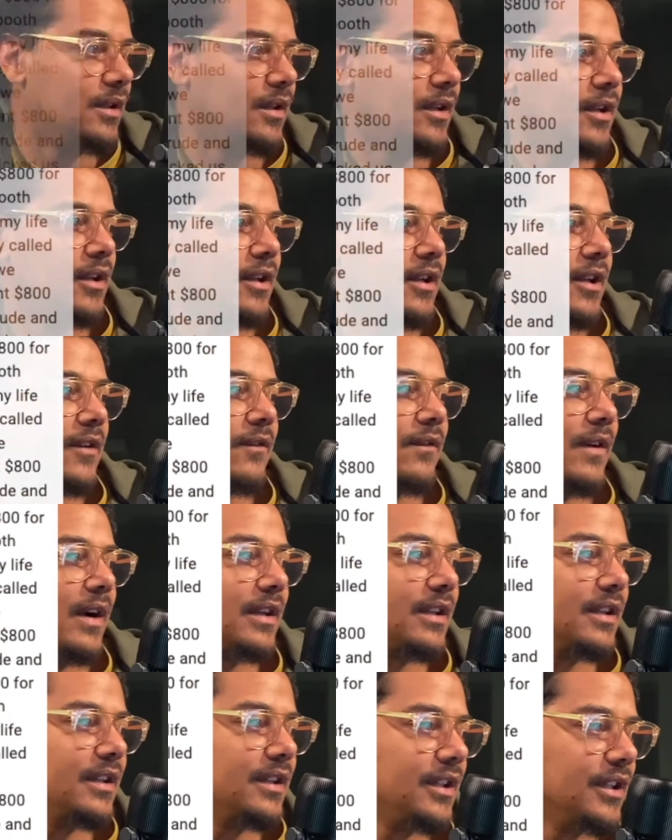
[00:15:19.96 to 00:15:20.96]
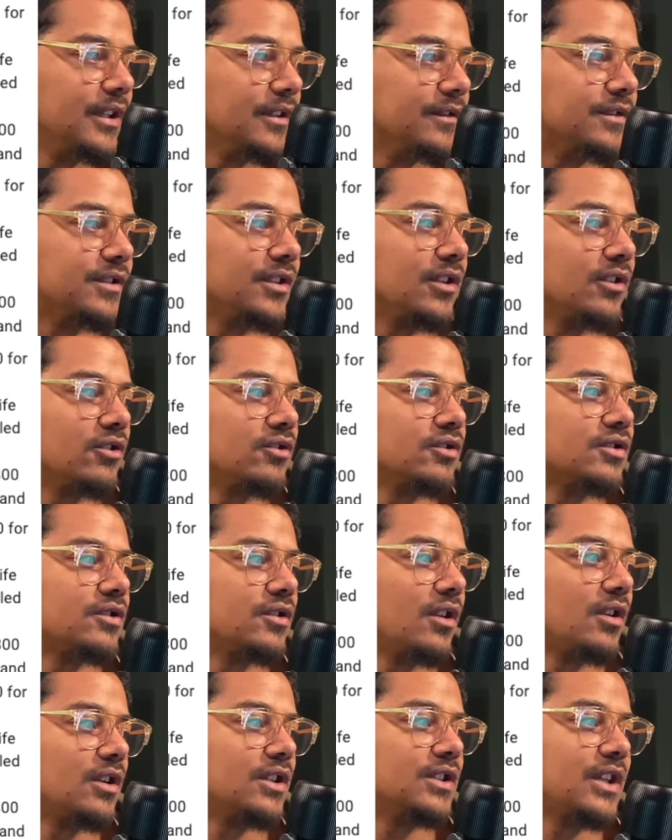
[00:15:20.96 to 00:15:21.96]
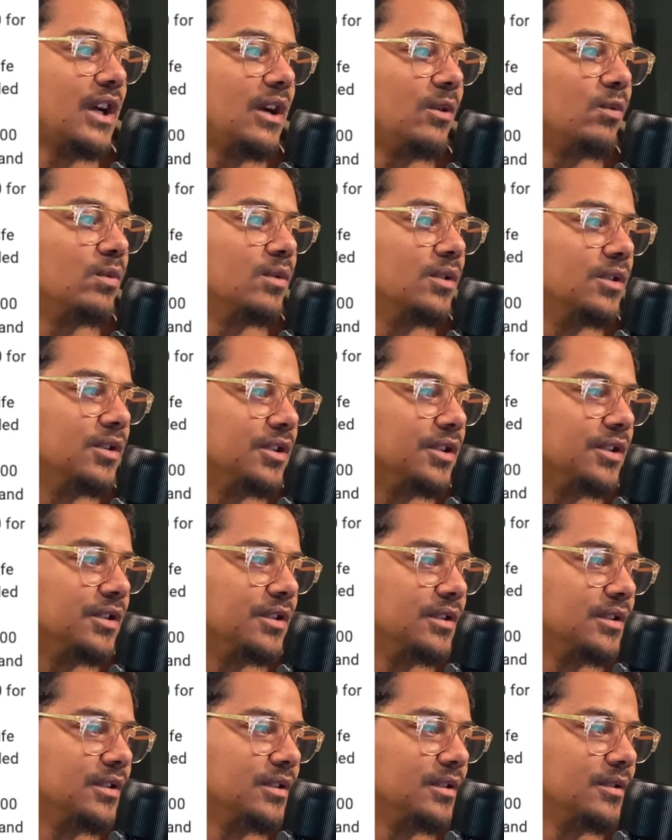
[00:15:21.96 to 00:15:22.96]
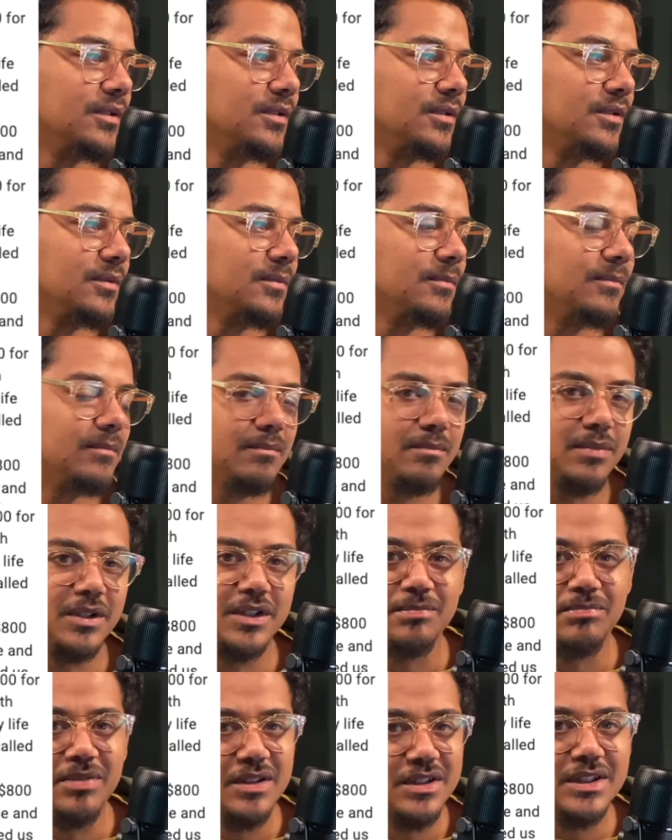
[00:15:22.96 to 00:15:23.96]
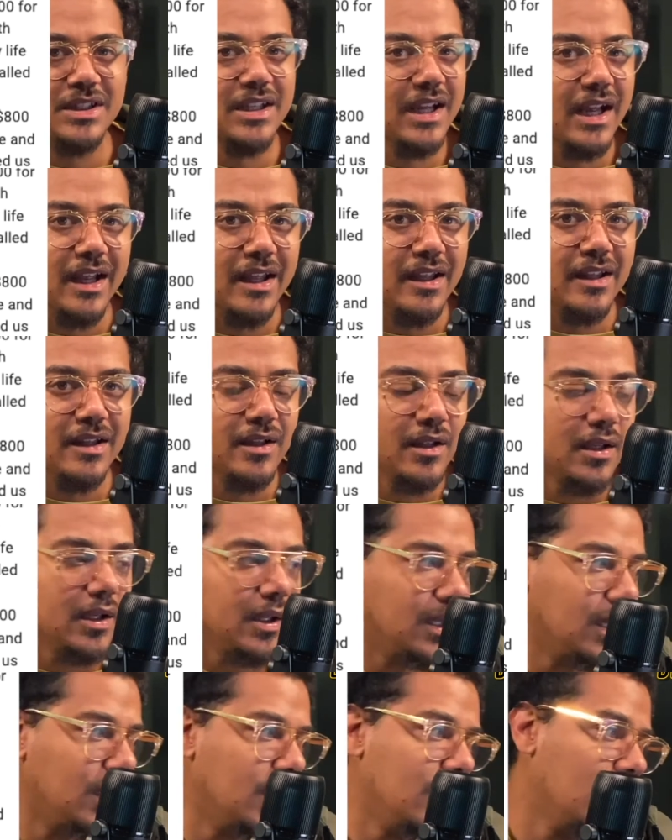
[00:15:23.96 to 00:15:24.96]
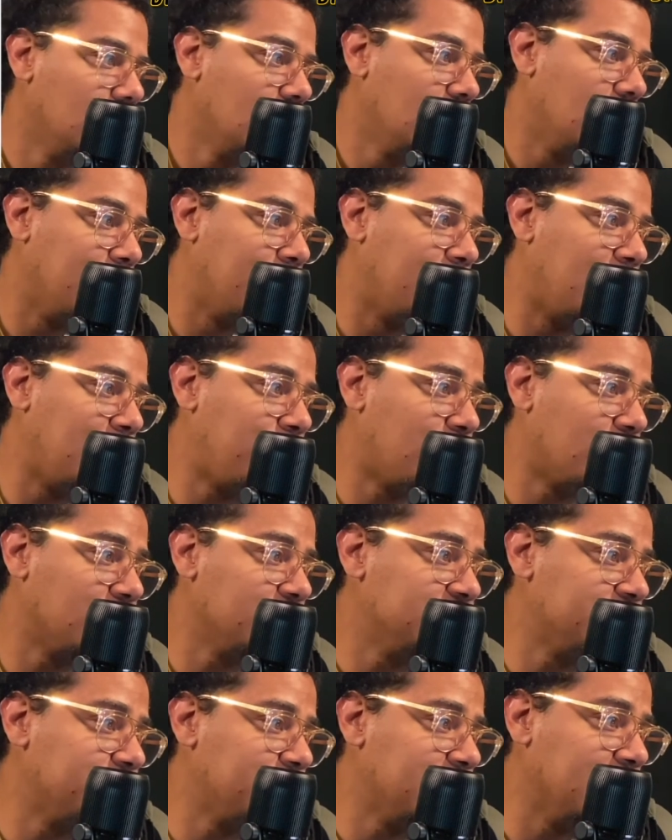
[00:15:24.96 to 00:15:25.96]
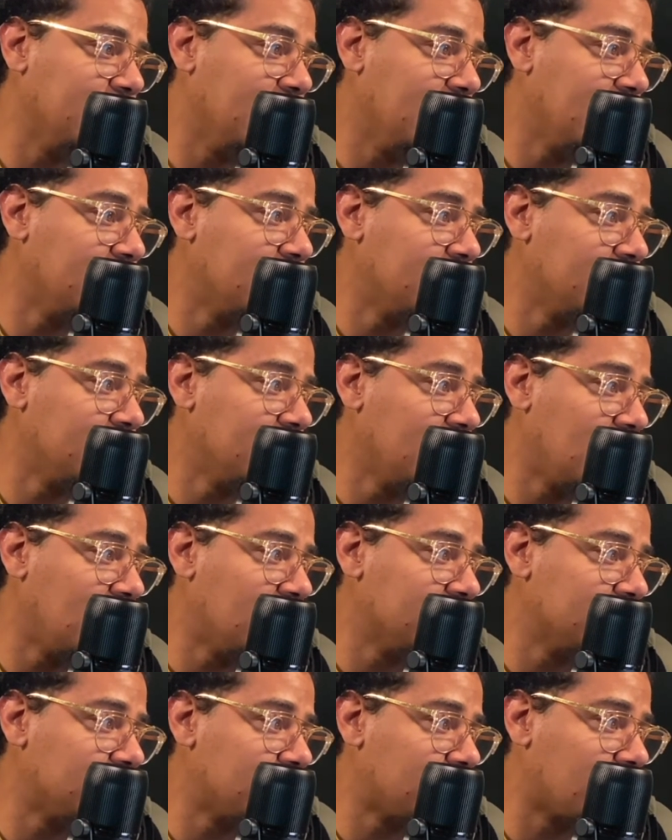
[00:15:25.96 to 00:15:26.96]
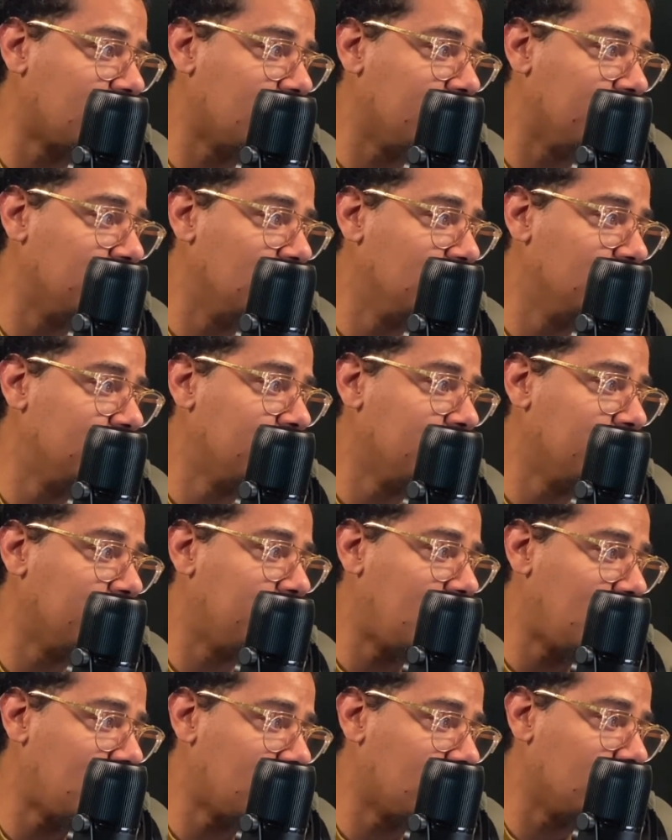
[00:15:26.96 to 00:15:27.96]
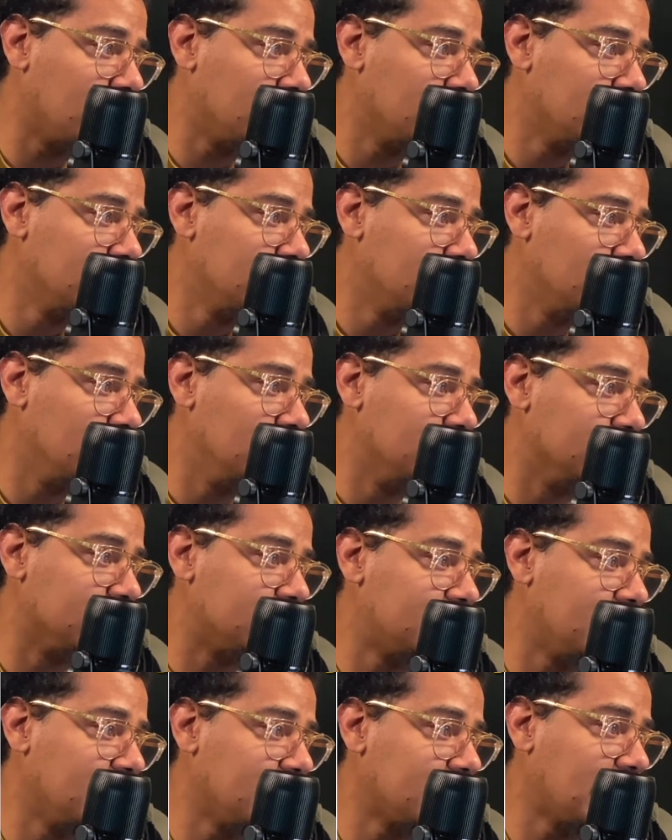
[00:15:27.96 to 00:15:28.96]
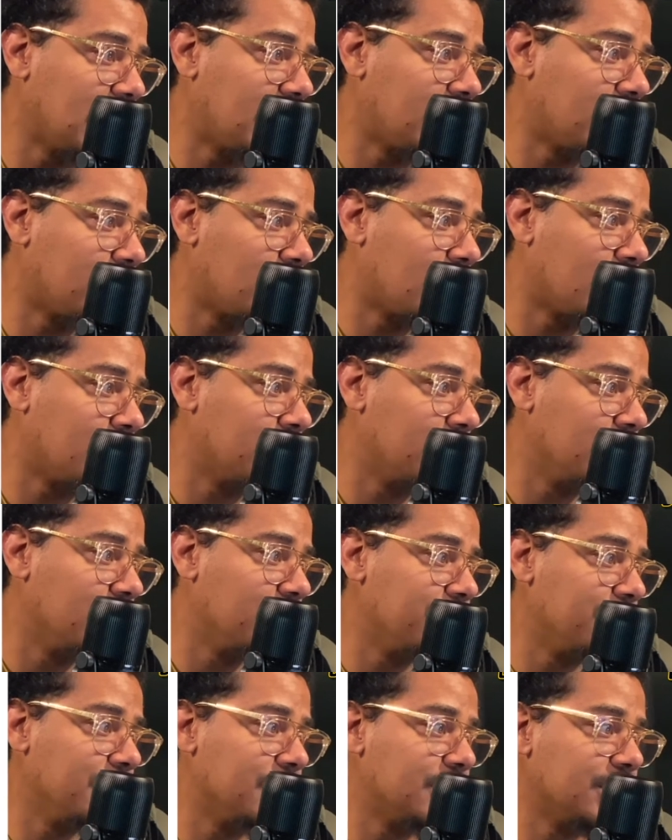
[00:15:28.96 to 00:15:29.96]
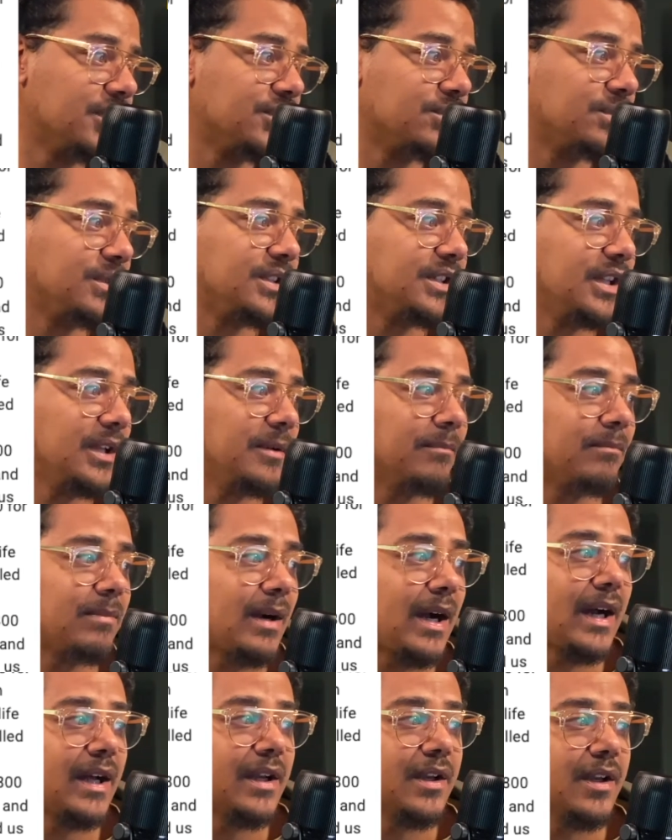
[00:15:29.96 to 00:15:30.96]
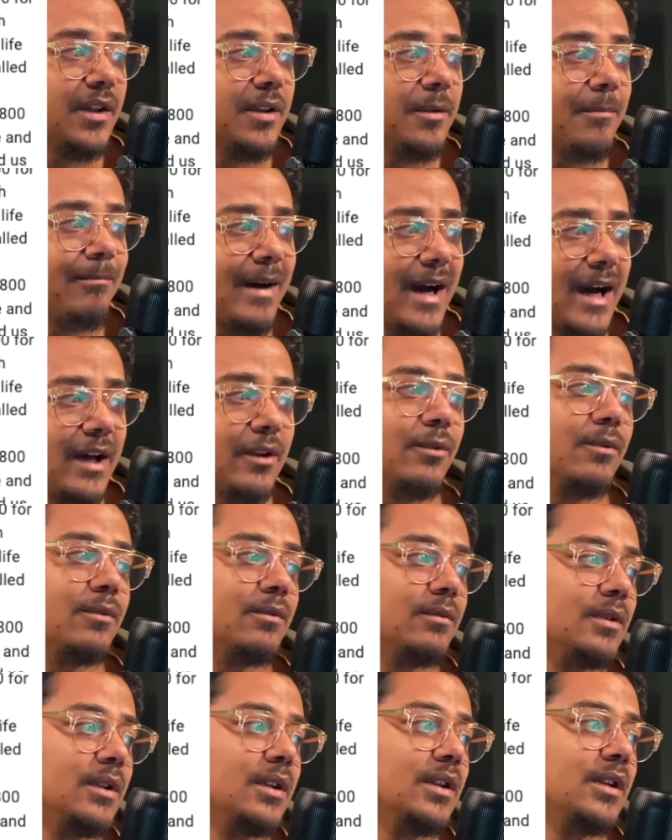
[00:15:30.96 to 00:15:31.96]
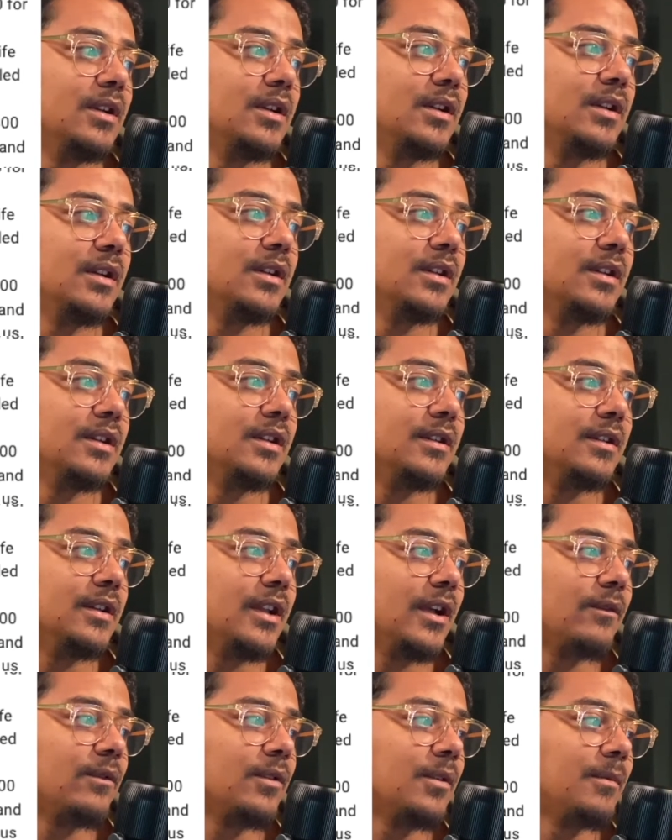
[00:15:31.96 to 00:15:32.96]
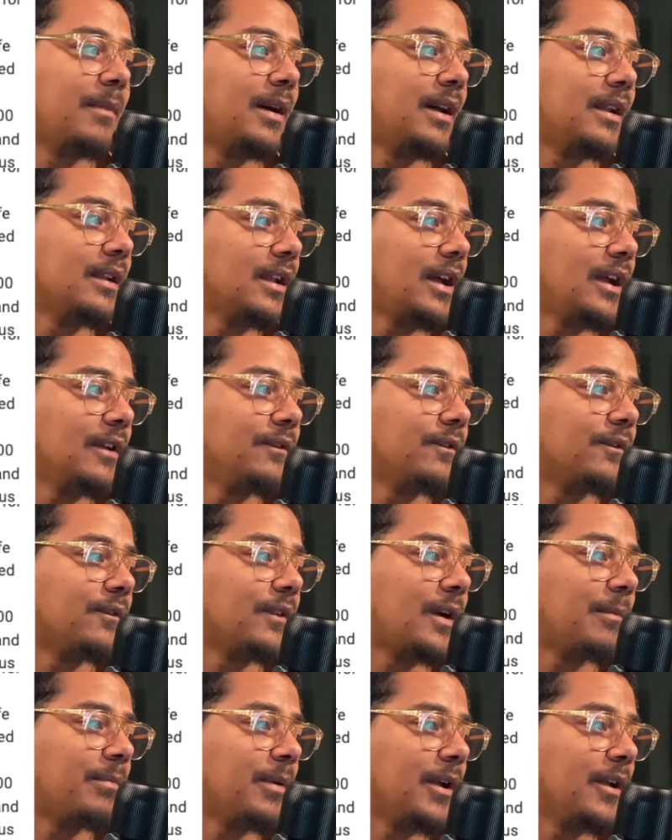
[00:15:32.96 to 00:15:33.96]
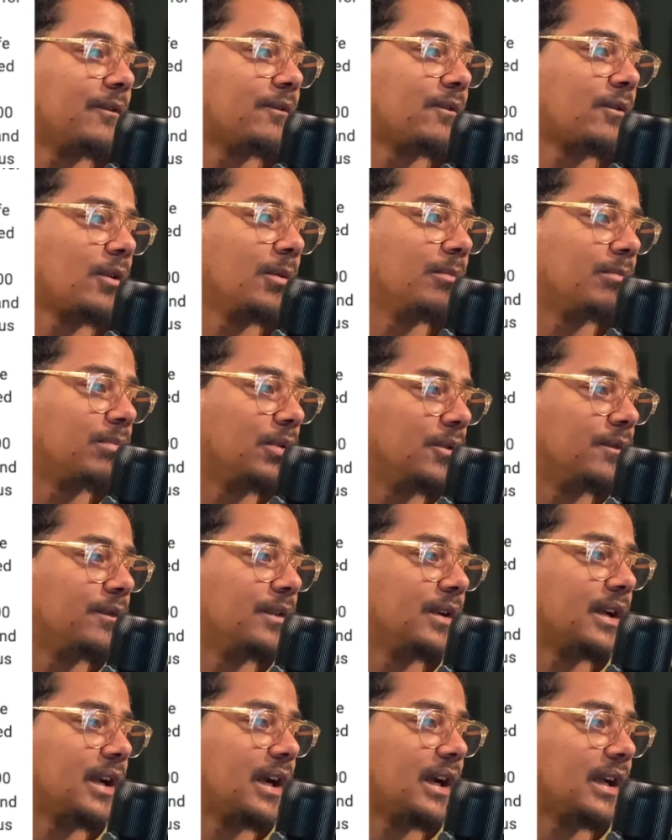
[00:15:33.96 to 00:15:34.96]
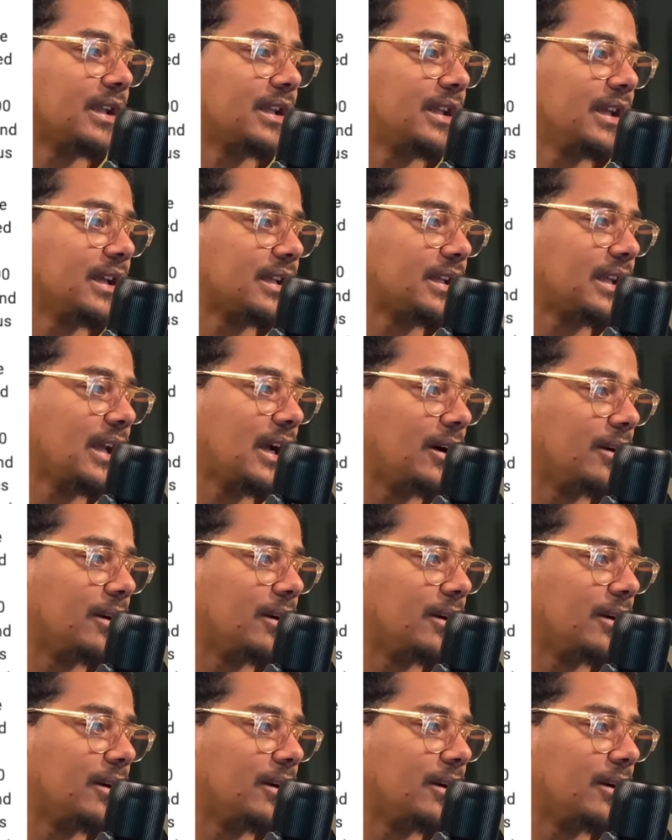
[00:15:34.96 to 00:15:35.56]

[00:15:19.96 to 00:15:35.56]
If I can give 0 stars, I would. Bitch, but you can't. My party spent $800 for a booth and bottle. We was kicked out of our booth because we didn't buy another bottle. Never in my life have I paid for a booth and got kicked out.